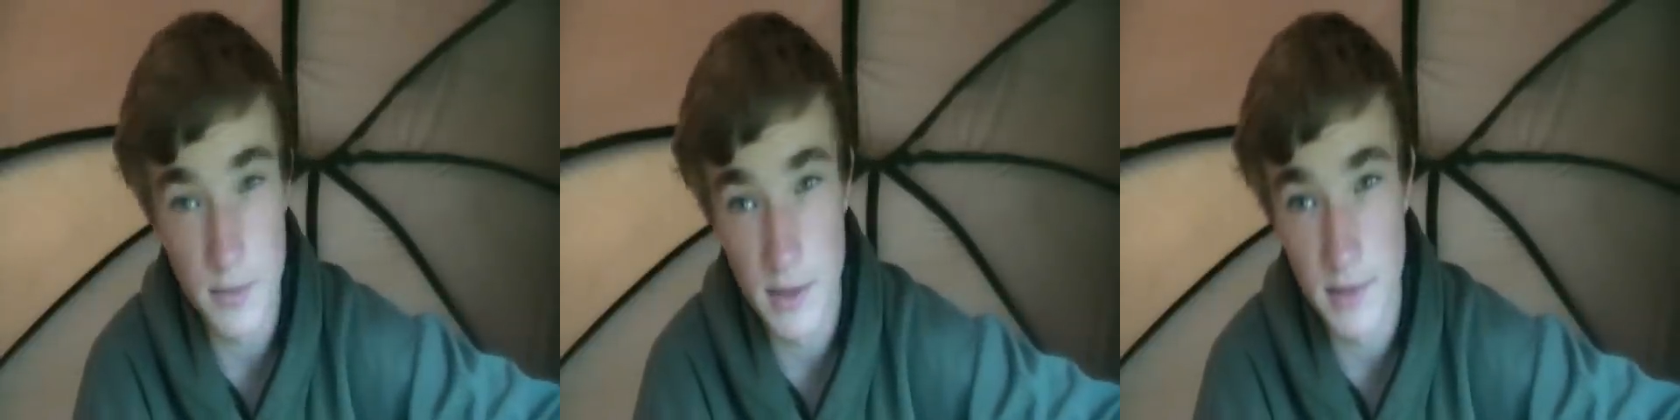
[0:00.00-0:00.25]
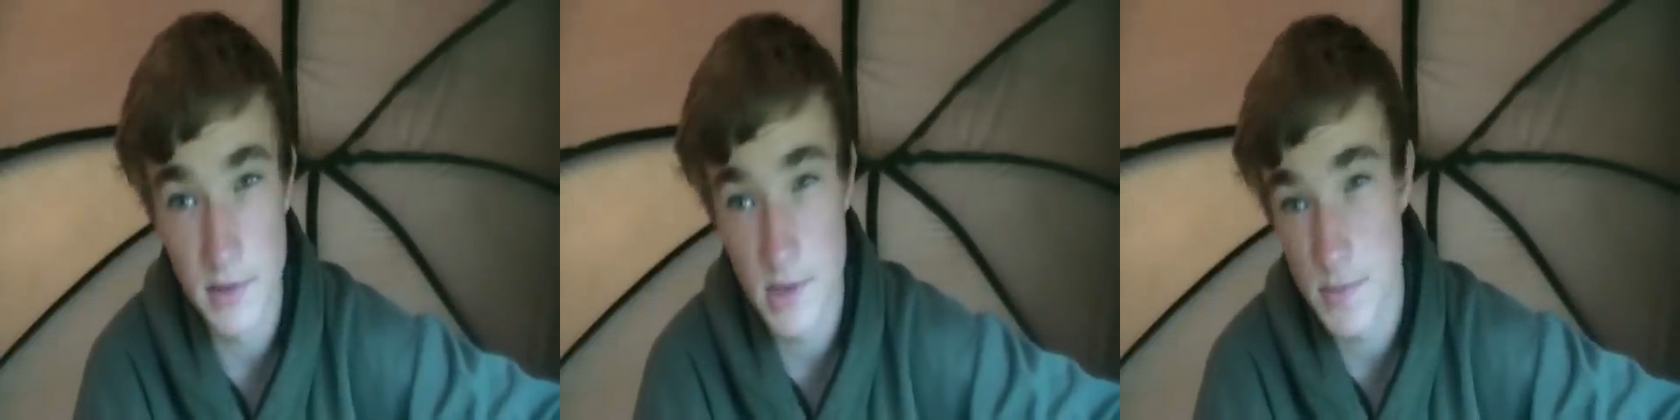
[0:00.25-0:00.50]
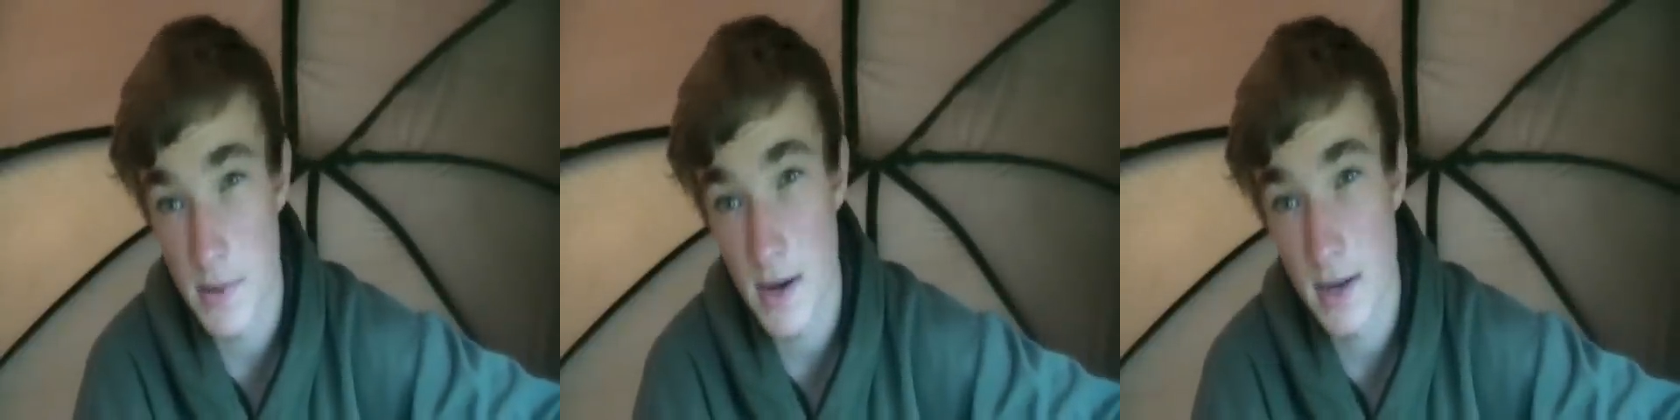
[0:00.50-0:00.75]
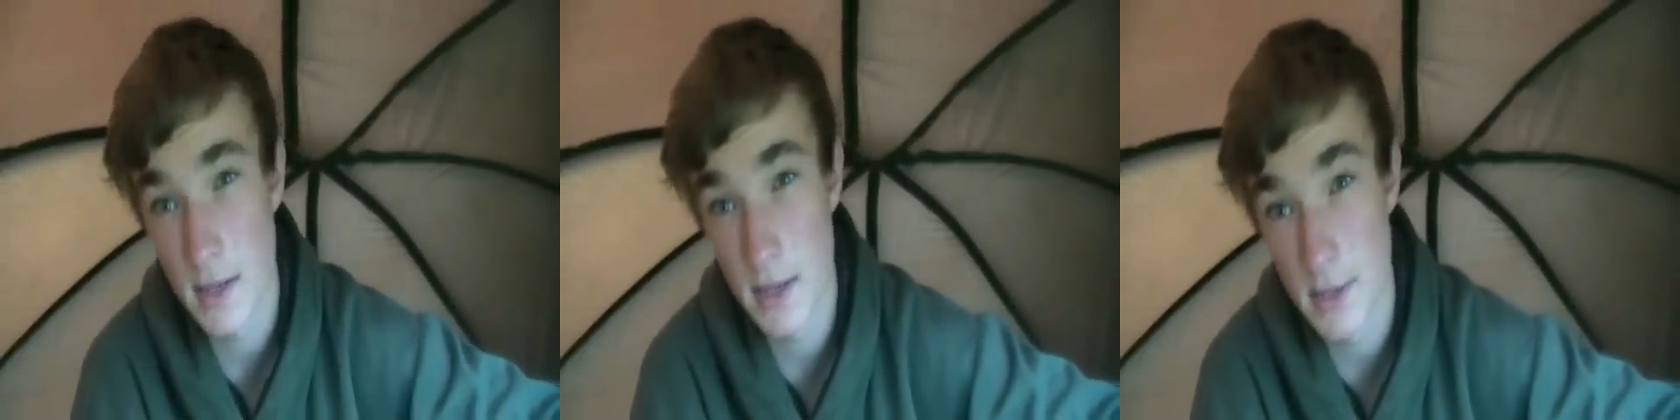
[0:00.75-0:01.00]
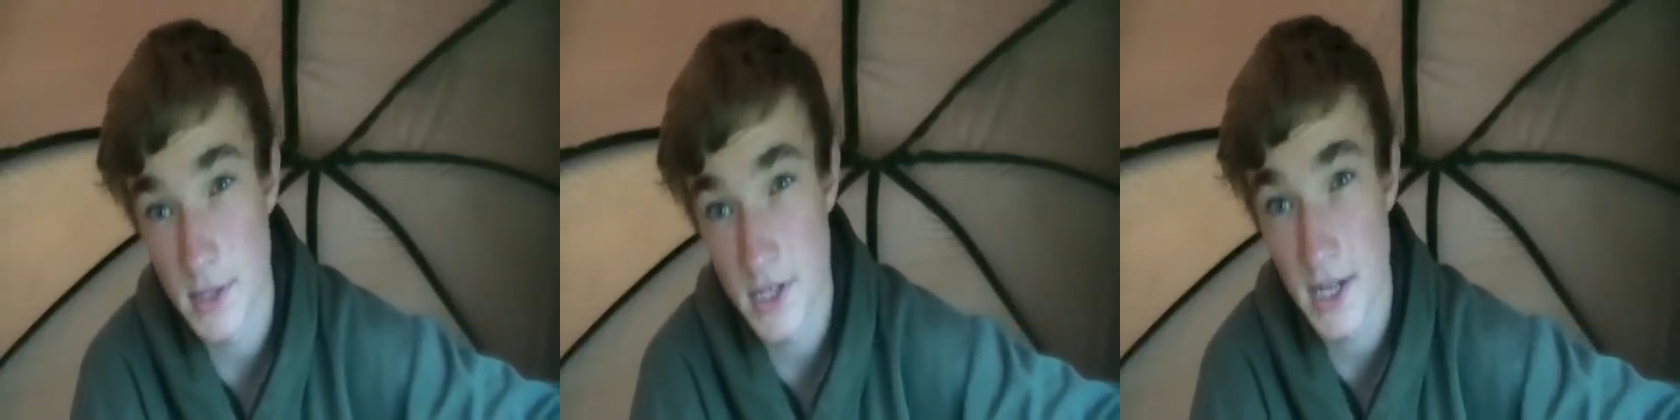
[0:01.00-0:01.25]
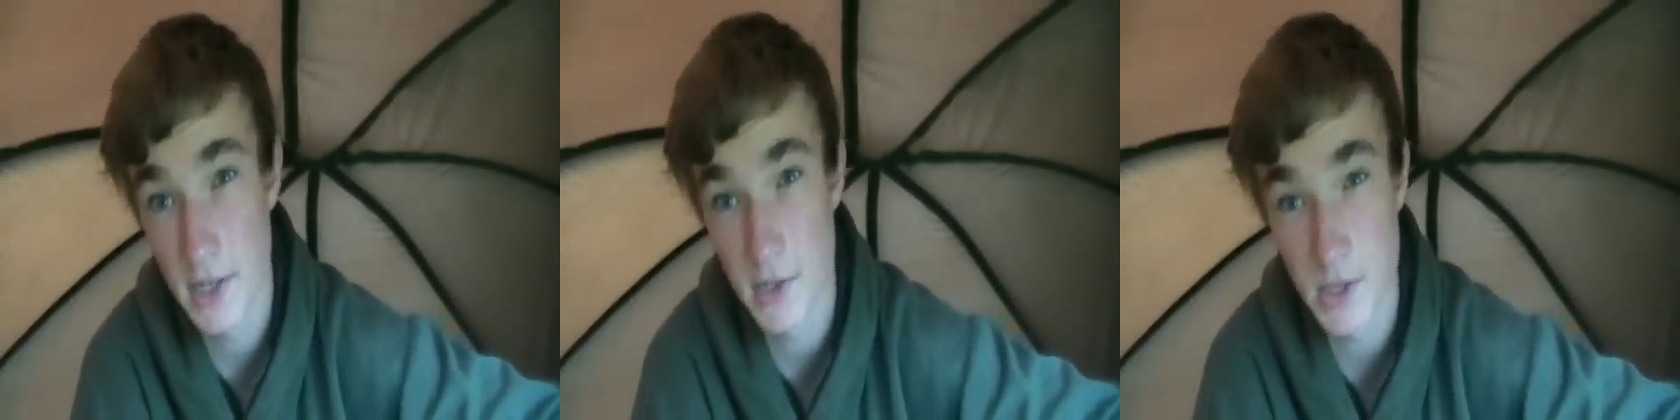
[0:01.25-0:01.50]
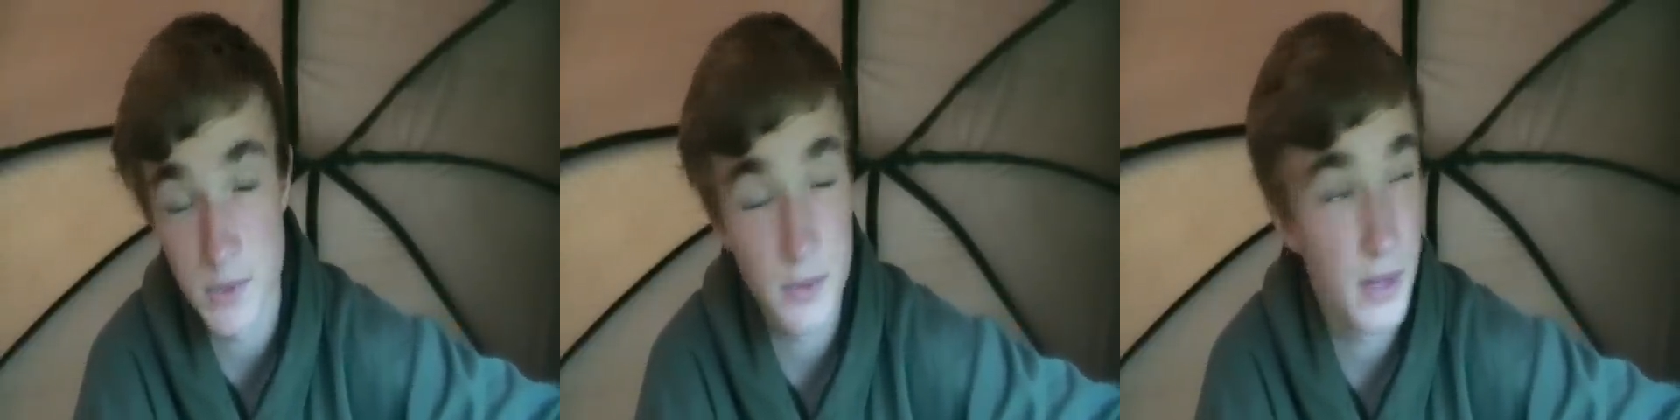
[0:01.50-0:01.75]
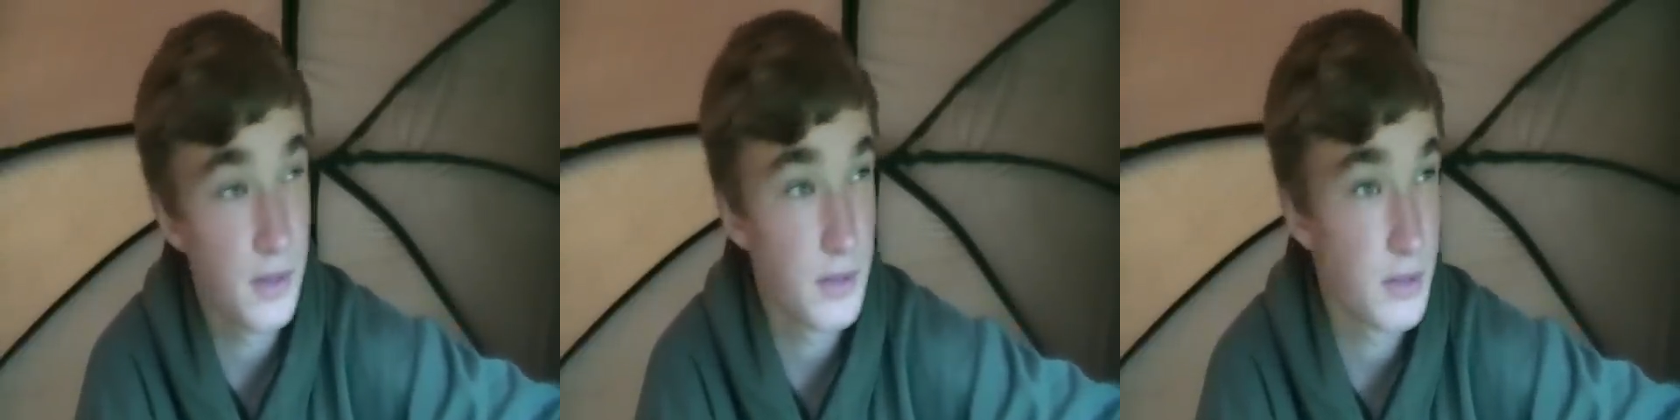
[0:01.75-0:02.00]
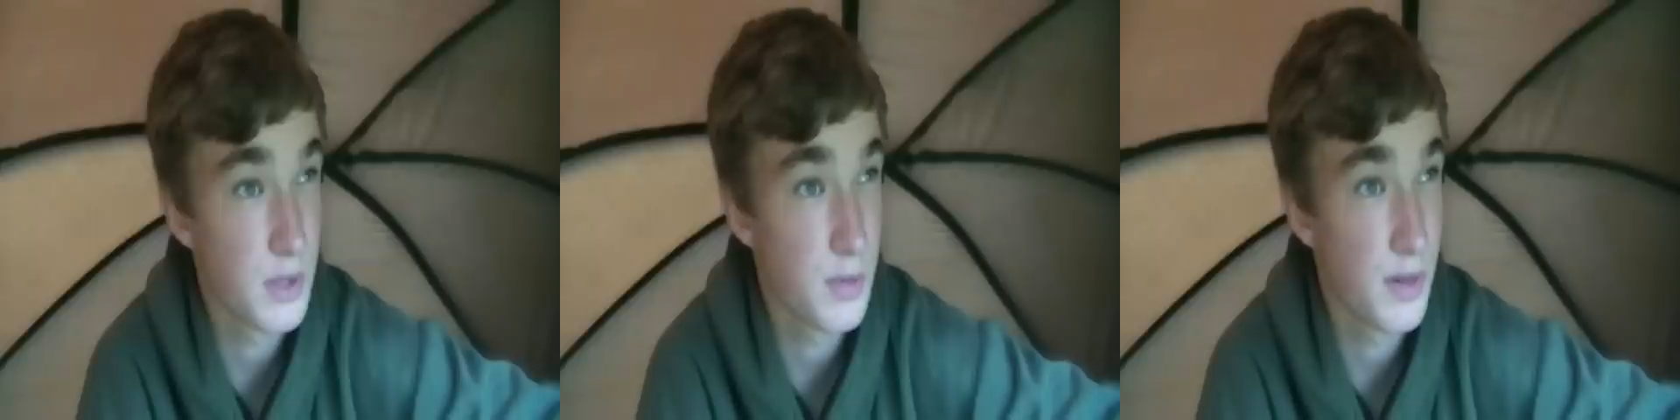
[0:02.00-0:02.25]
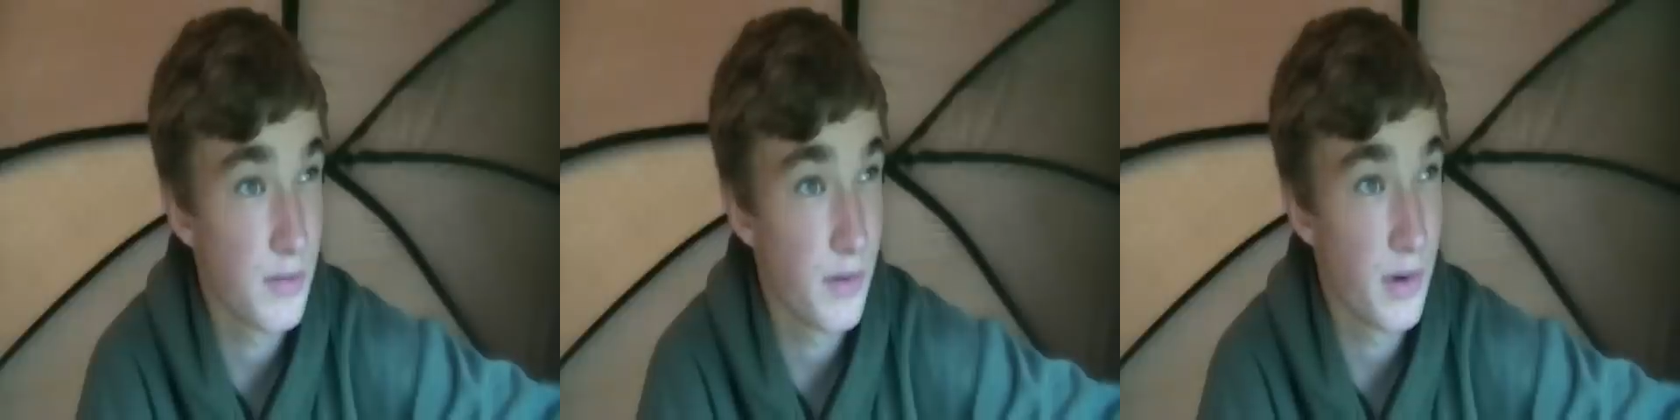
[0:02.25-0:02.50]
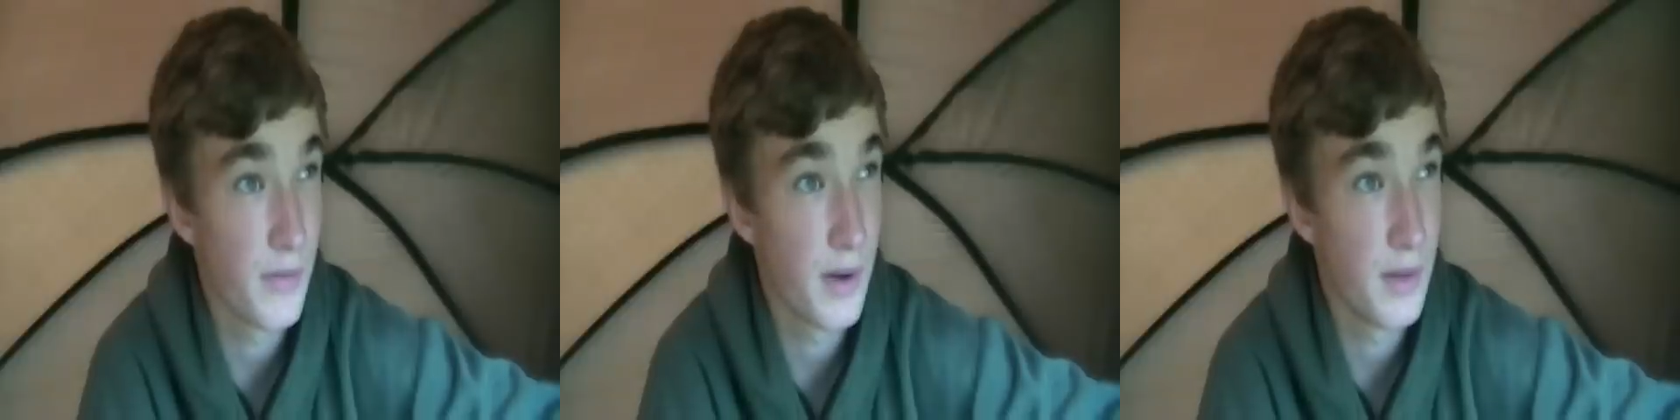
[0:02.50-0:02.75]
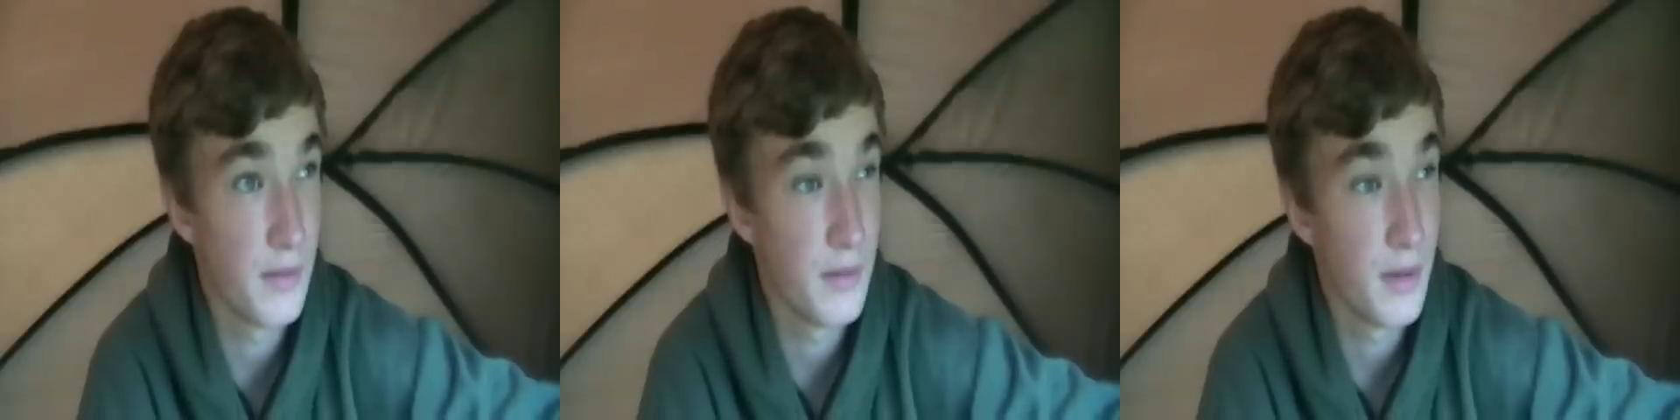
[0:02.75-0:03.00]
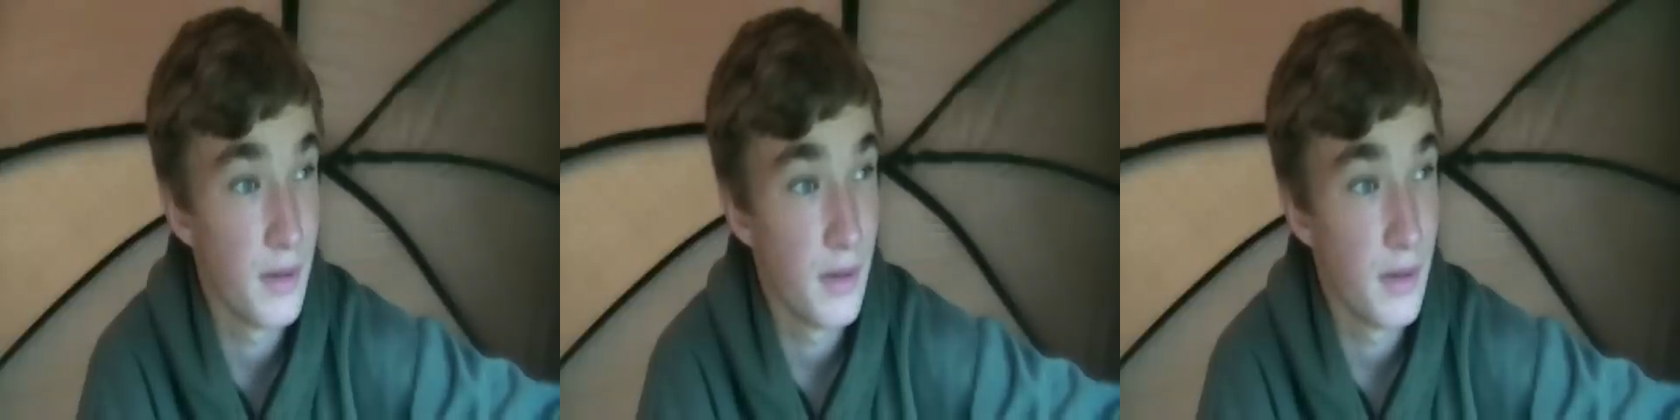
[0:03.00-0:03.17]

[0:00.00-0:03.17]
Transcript: The wind is apparently going to change as well. It's going to swing right round.